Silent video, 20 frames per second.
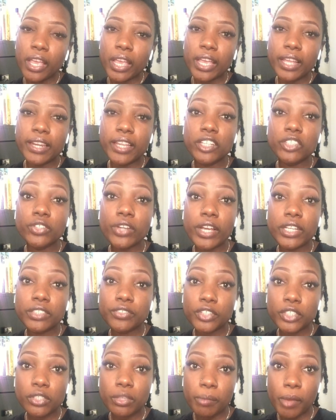It didn't
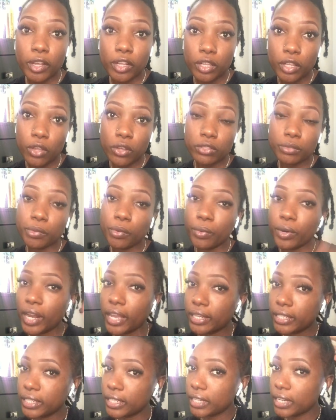transfer to my clothes, but when
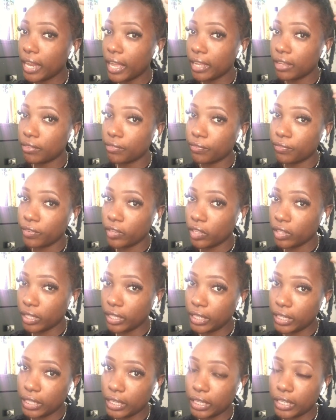I did like fill
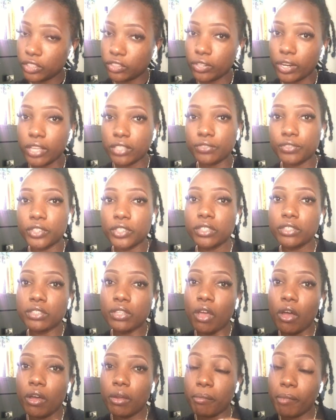it, it transferred
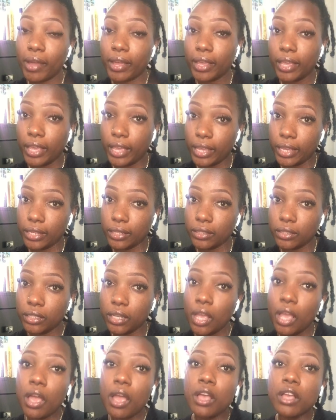on my hand.
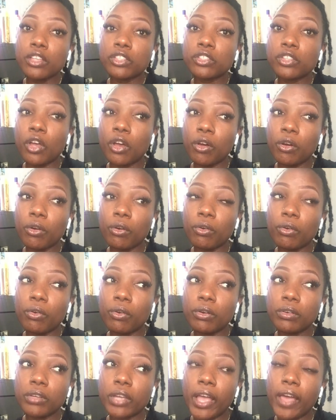So,
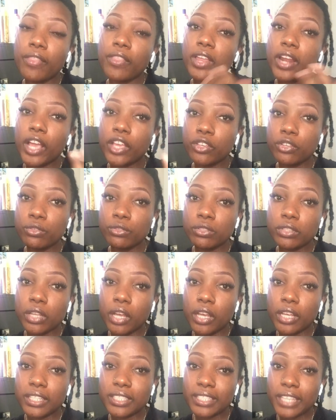and then I used
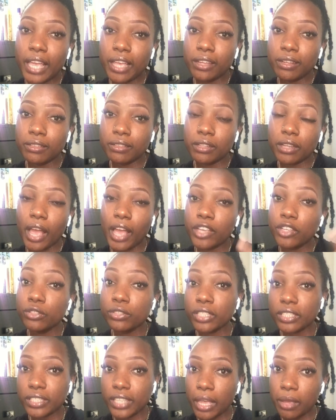a
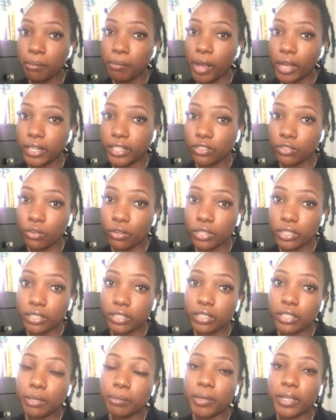satin bonnet to go to
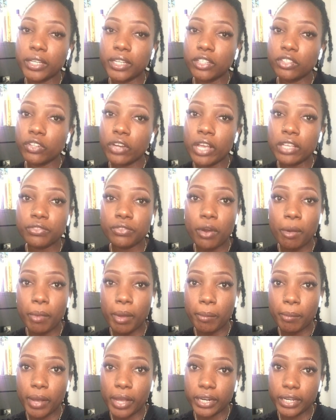sleep. It didn't transfer on
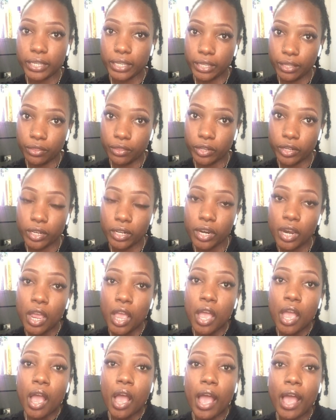my bonnet either,
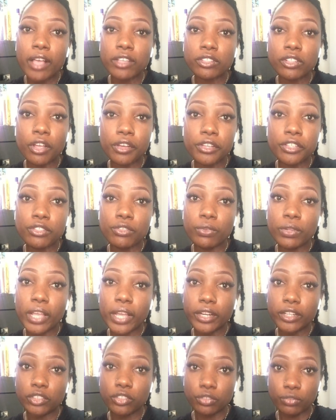as long as you
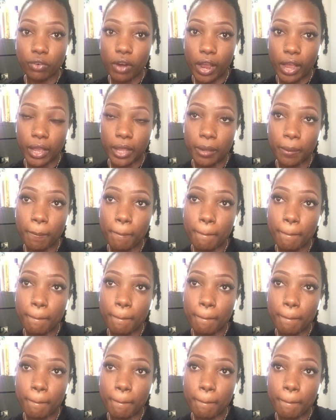let it dry.